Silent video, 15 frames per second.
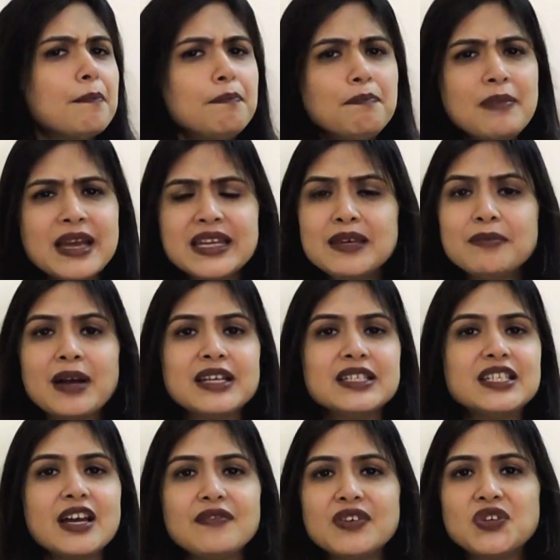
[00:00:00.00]
Many
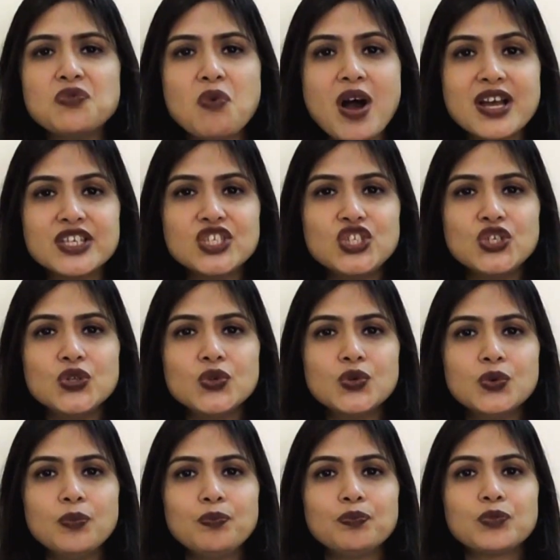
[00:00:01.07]
might have advised
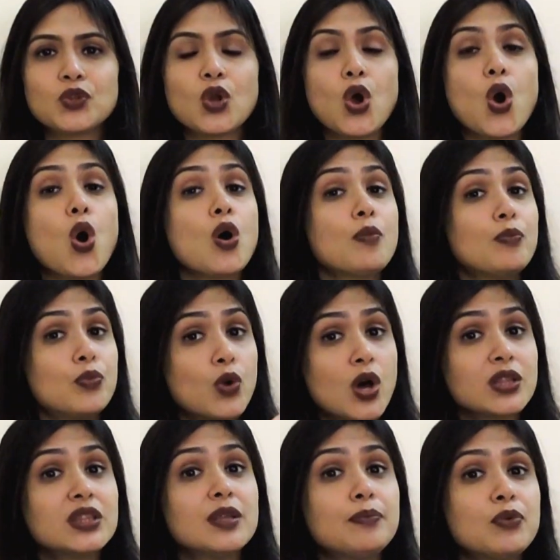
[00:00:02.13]
you or
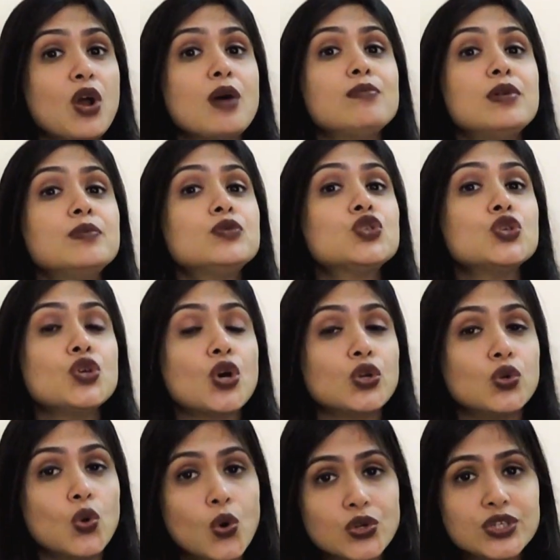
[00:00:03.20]
brought the problem to your
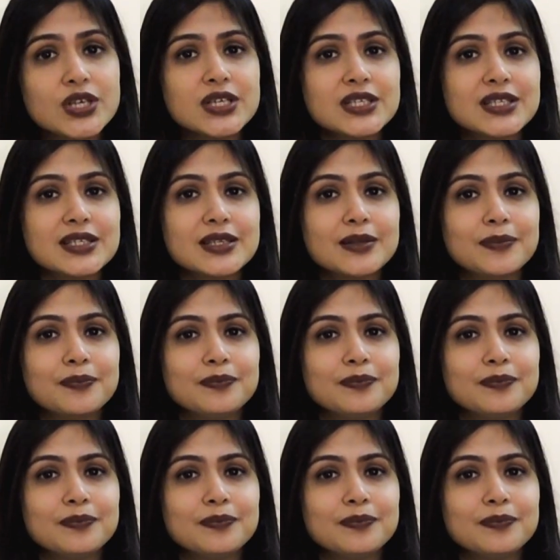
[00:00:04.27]
notice,